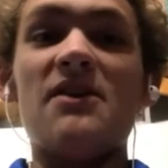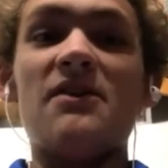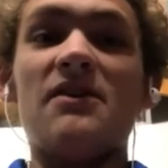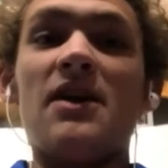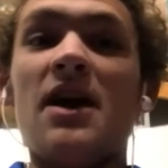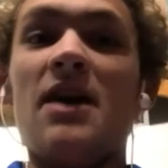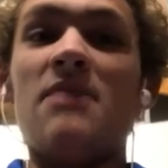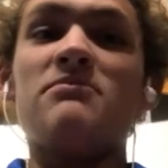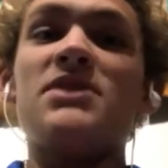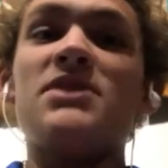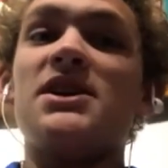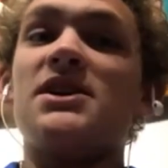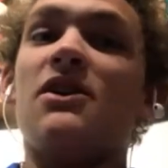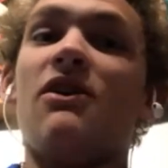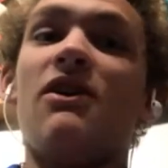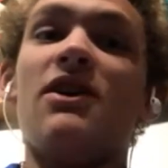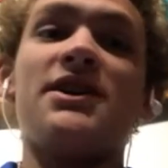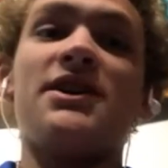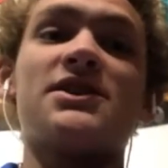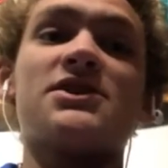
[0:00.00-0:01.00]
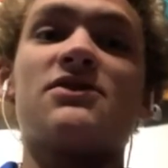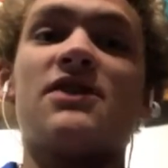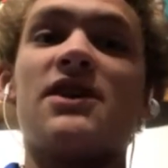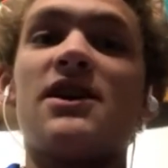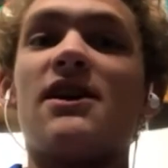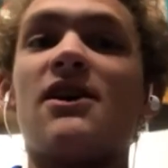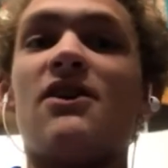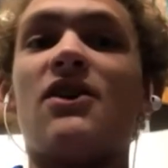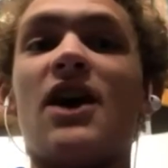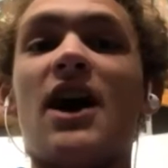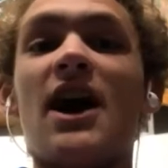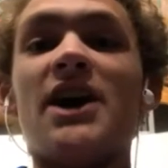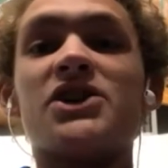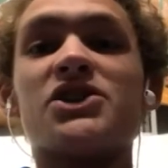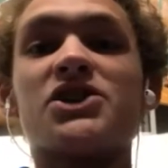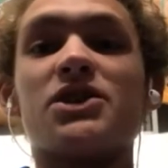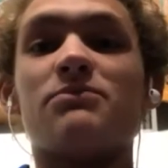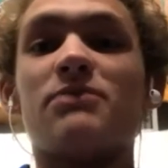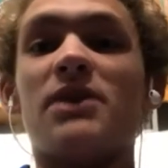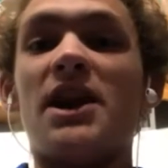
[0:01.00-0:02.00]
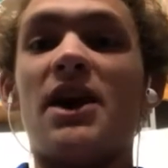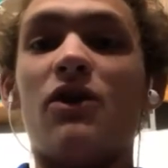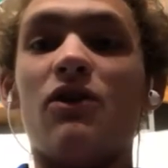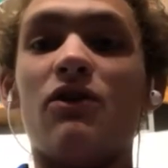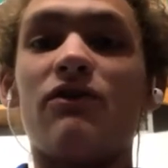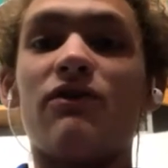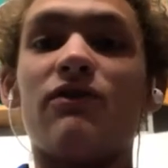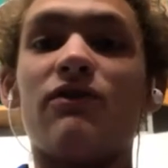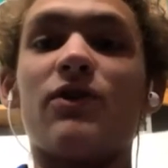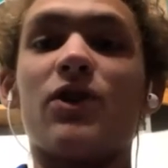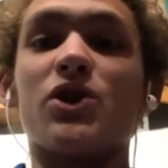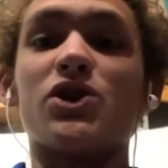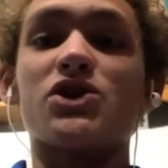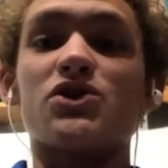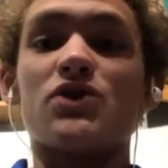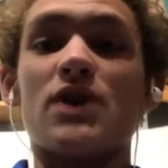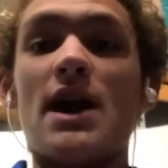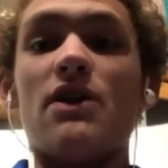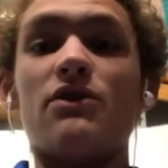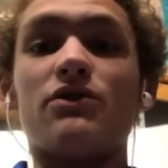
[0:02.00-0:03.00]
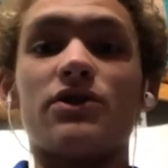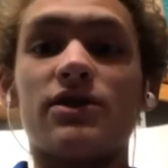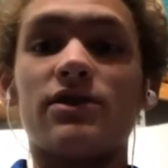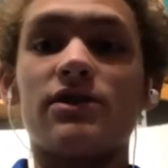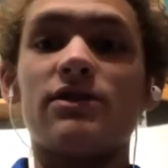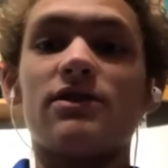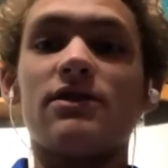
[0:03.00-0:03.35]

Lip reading: I'm being honest right now, I should have been out first round.